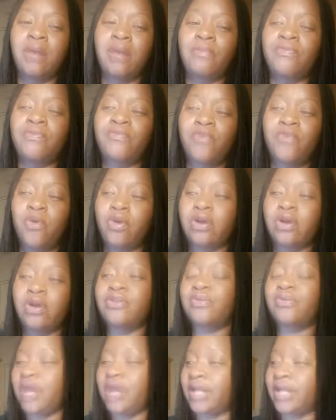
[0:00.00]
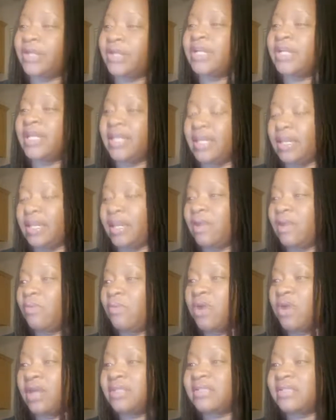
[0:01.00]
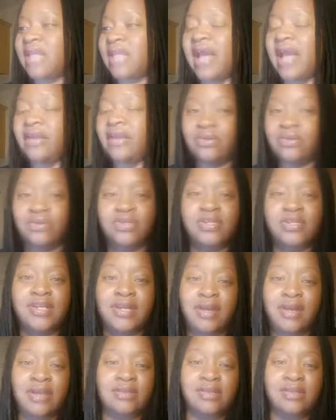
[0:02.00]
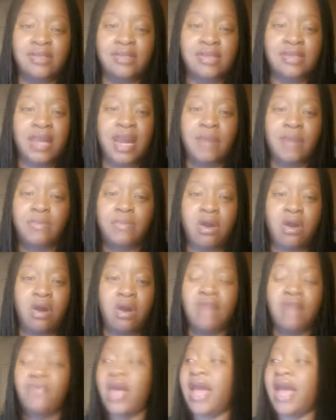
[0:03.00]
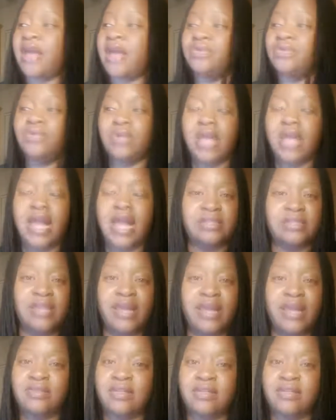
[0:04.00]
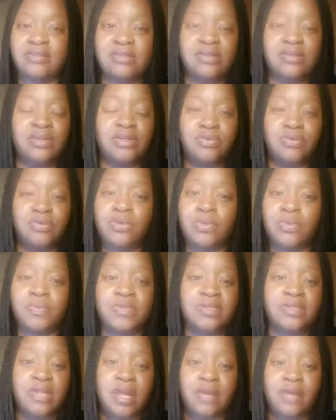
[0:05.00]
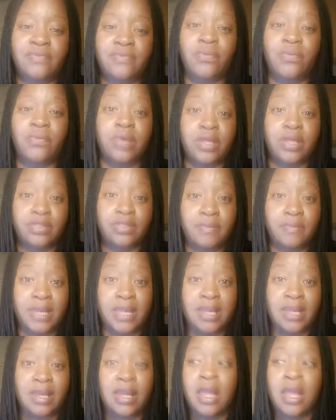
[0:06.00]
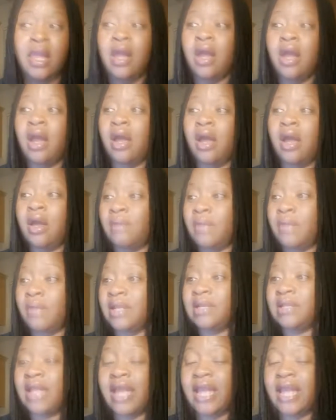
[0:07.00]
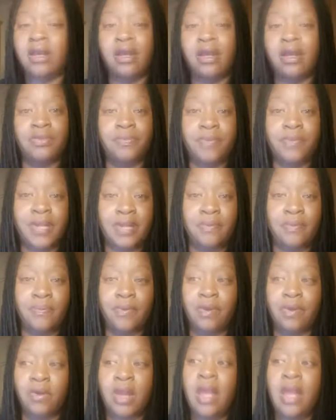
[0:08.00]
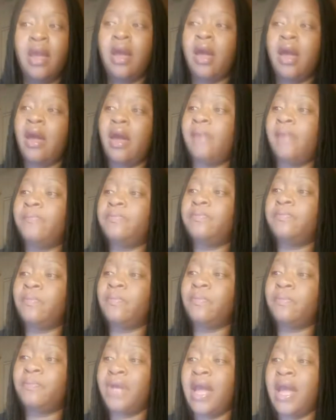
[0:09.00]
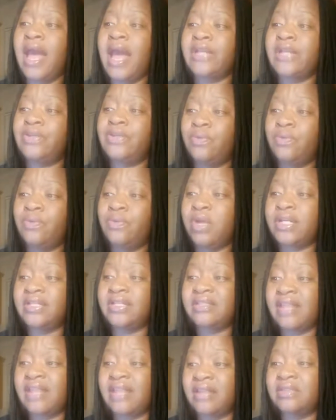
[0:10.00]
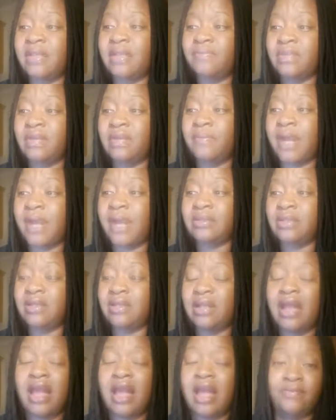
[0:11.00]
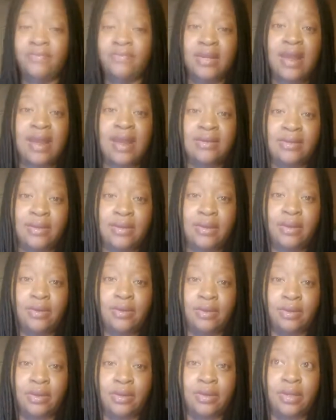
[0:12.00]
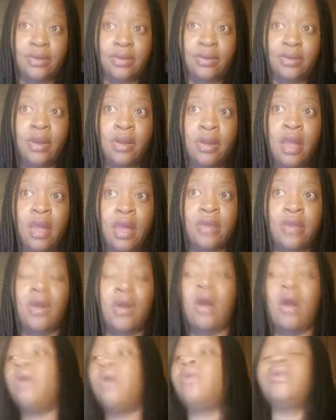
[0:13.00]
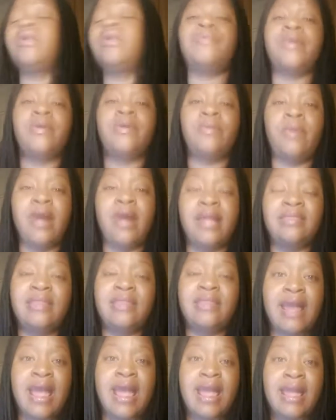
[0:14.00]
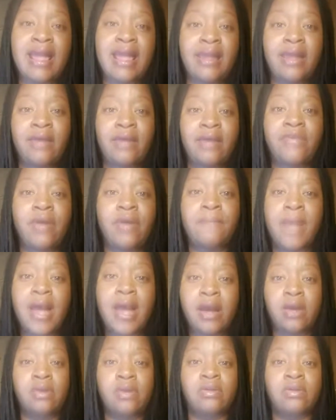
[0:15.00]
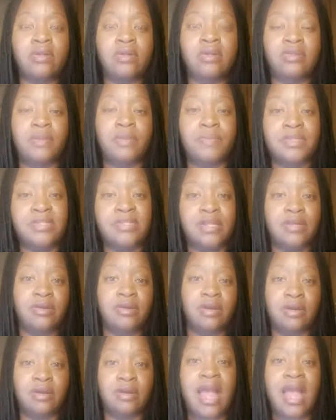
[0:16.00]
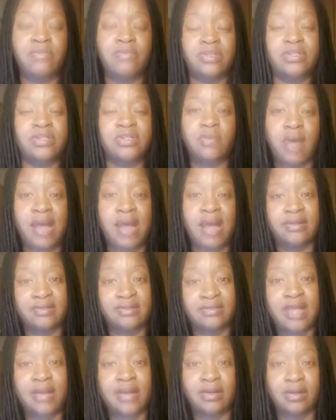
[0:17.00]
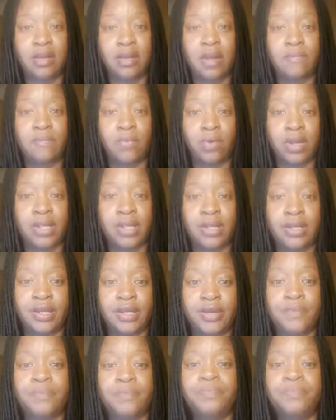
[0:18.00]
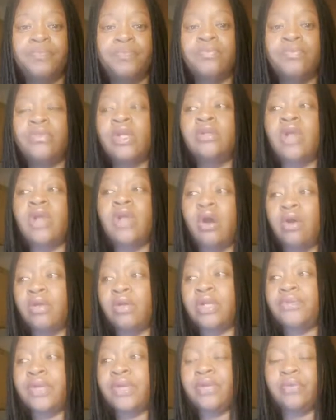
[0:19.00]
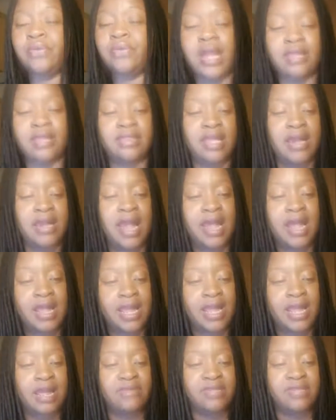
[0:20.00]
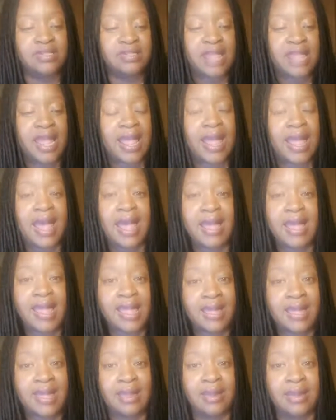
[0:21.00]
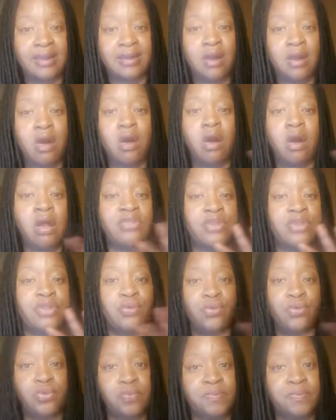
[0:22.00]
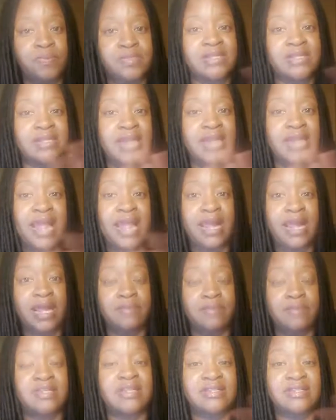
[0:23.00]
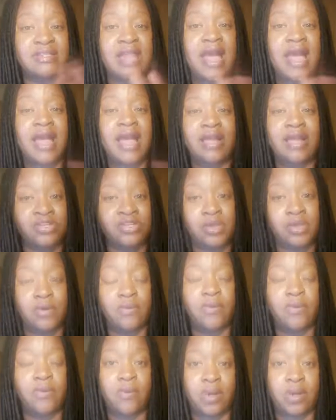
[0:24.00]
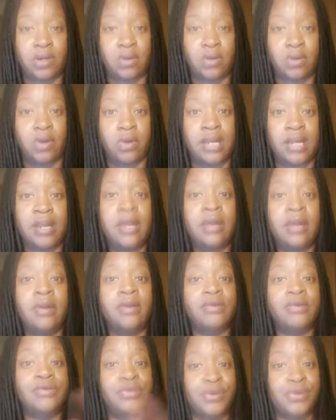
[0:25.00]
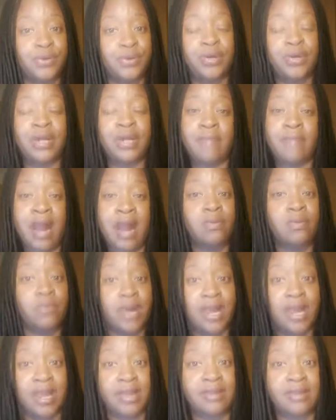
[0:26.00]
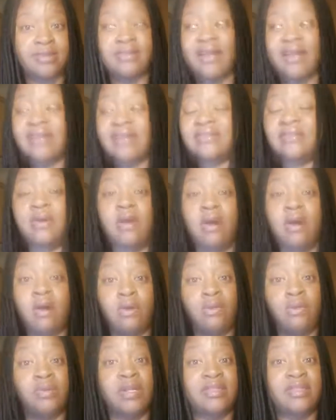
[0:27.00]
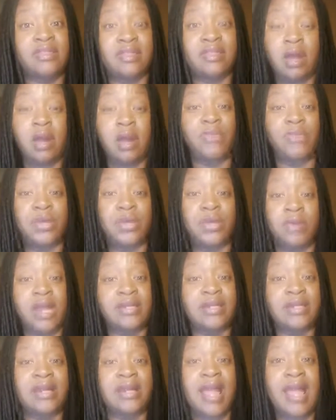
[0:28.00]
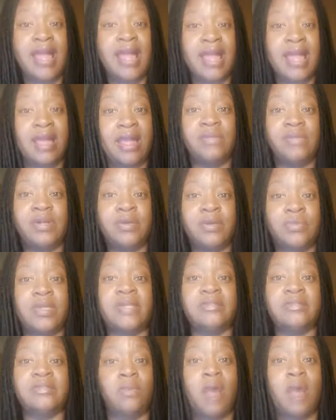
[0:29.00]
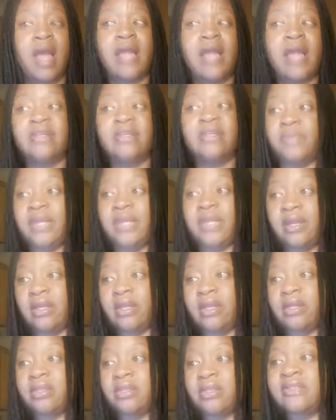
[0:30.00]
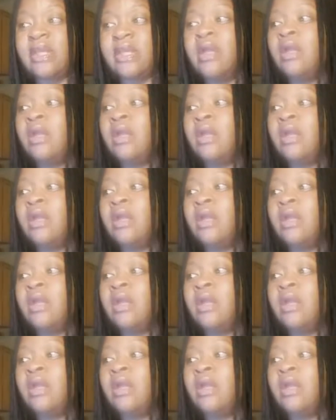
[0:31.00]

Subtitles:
For the record again, once I usually cut this camera off, I do not take this YouTube stuff with me, unlike other people. But I do want to say something about the live that I did earlier. The only regret that I have about the particular live, which is why I decided to come on here, the only regret that I have is that I had all the groups' names, the slideshow going on during my rant. That's the only regret that I have. And the reason why is because